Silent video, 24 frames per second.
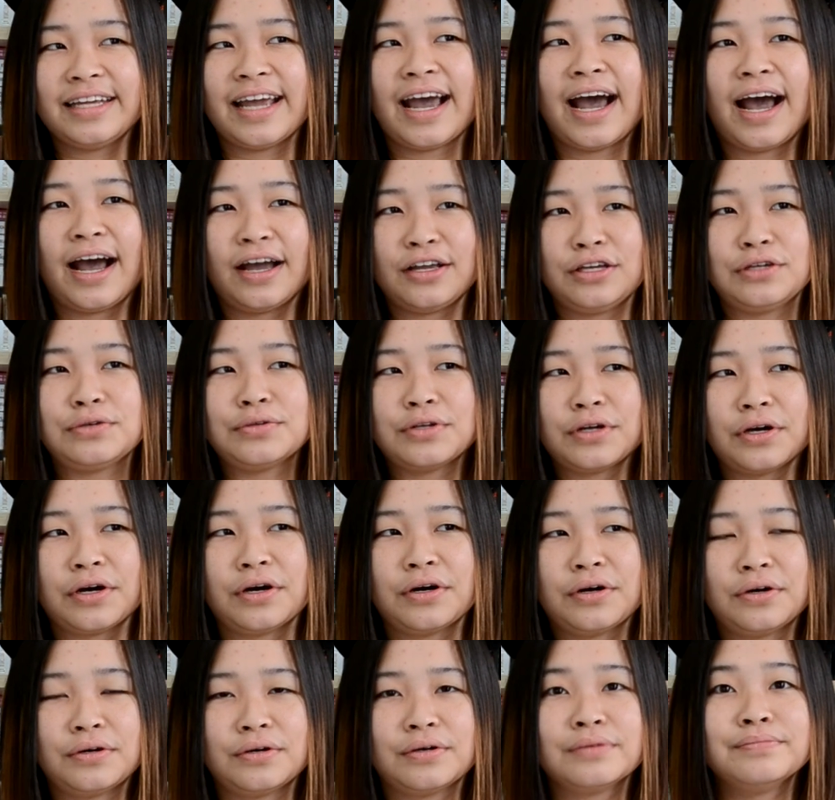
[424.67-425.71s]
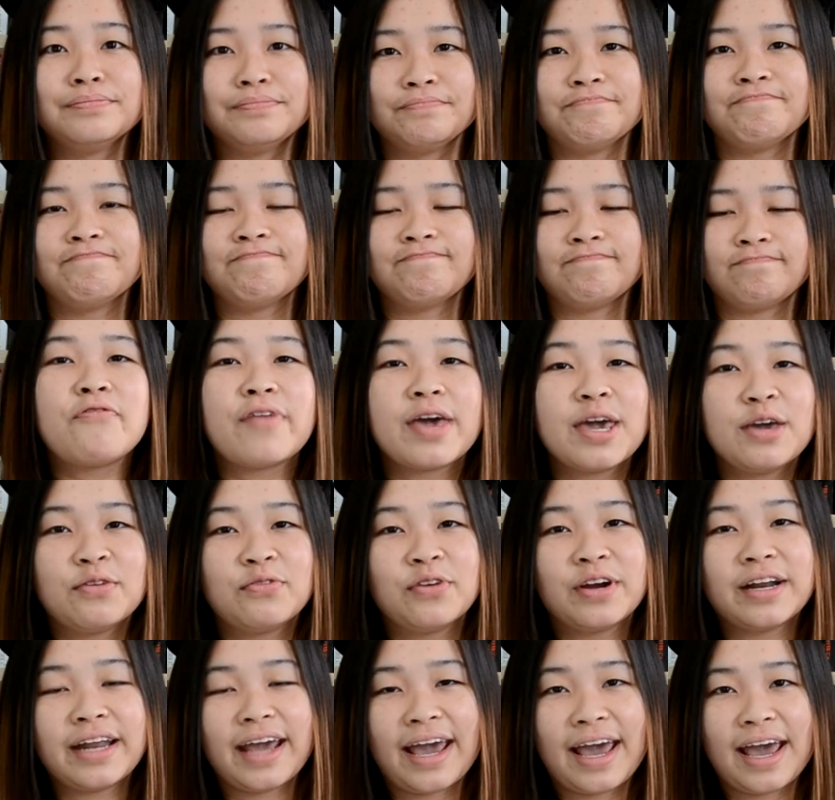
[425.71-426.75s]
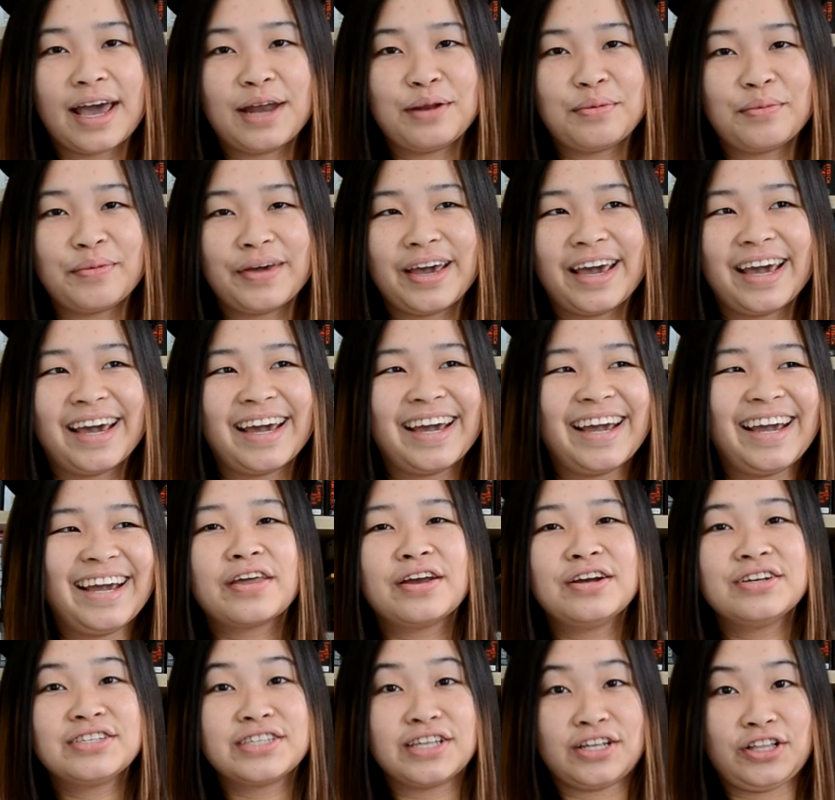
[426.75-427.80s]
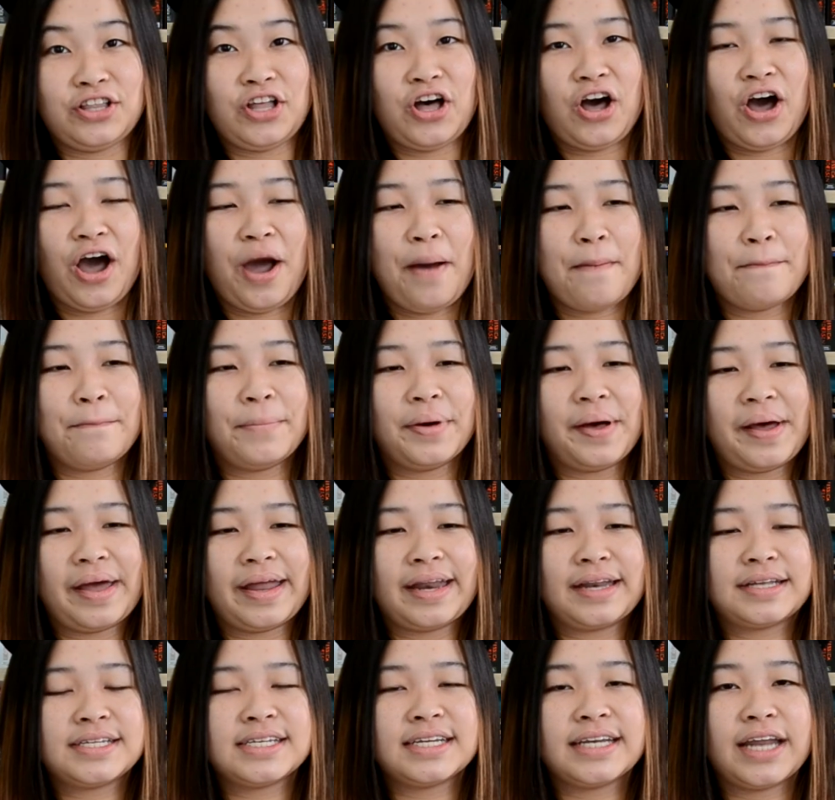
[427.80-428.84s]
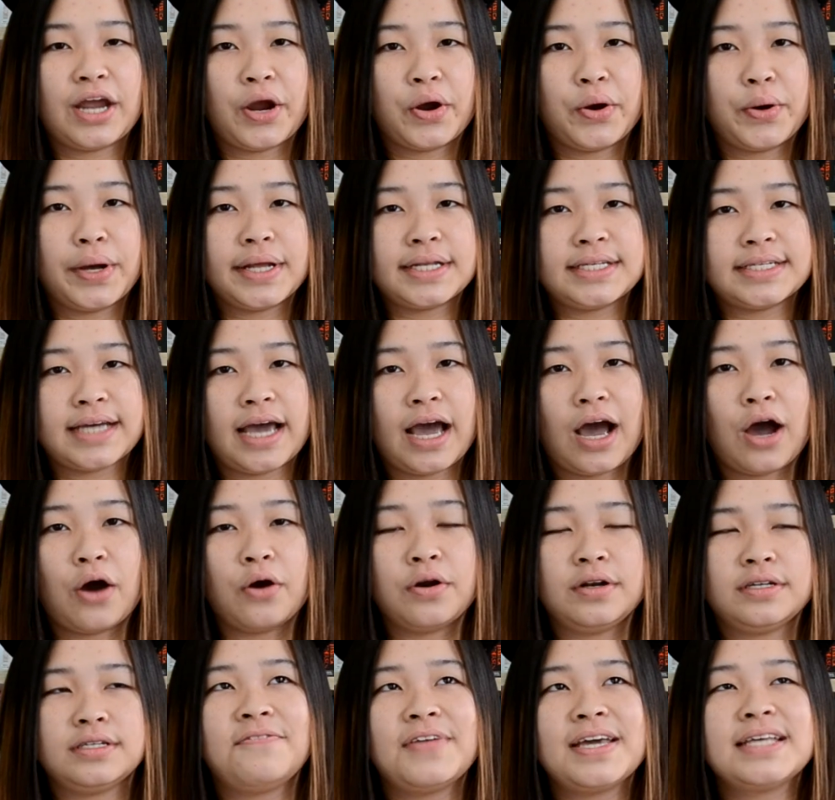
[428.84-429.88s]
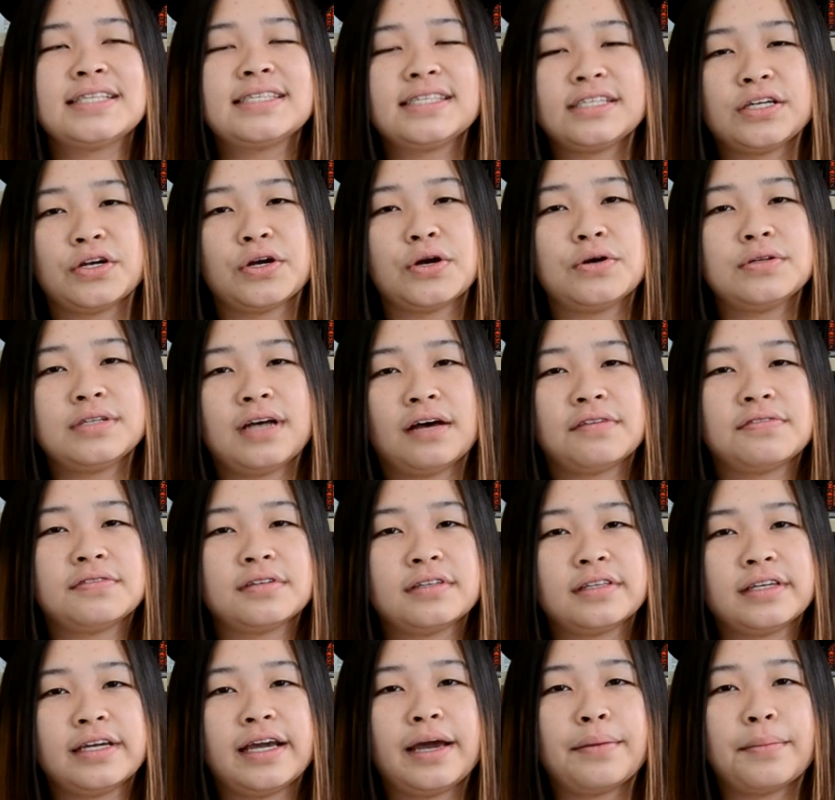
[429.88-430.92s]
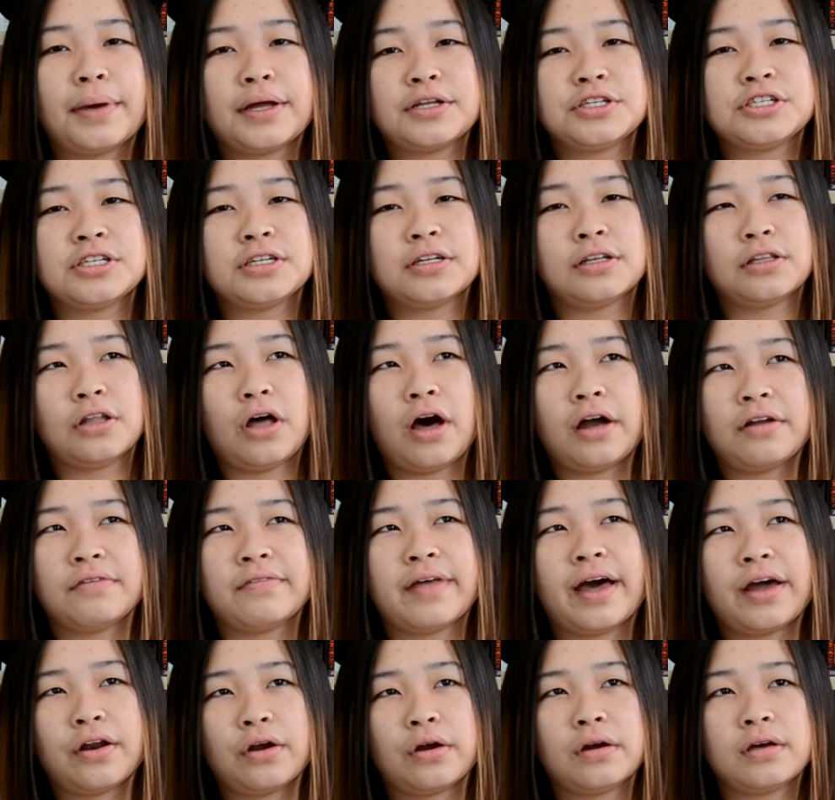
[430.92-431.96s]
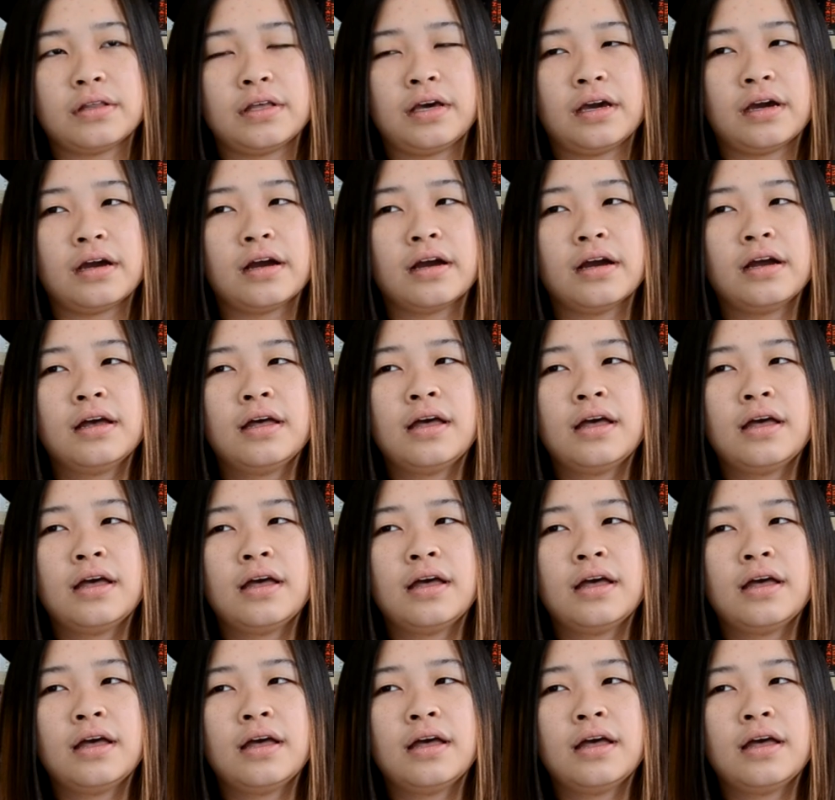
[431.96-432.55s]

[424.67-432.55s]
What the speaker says: Yeah, you know. Favorite anime? Here's a lot, but to narrow it down, Fate Zero definitely, I mentioned a lot of that earlier.